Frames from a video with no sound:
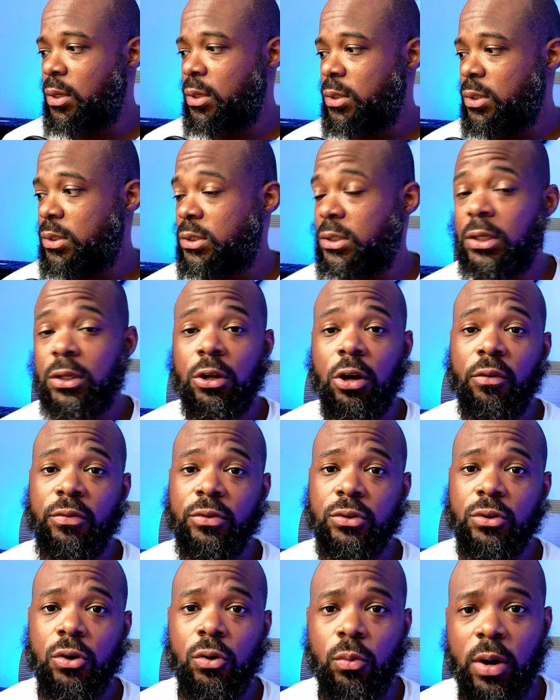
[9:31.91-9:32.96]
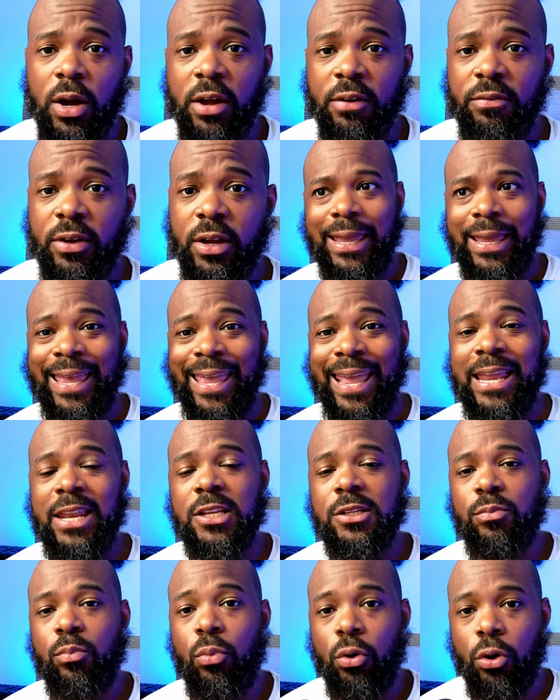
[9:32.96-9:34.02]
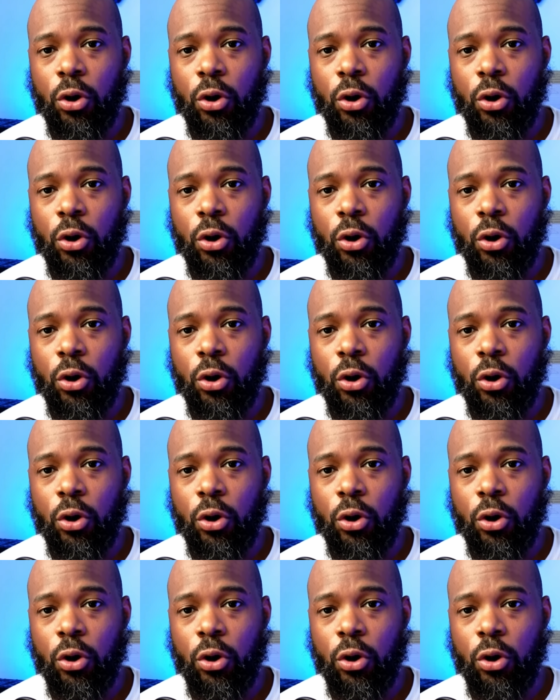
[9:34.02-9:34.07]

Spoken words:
send off his own Wi-Fi, and it's more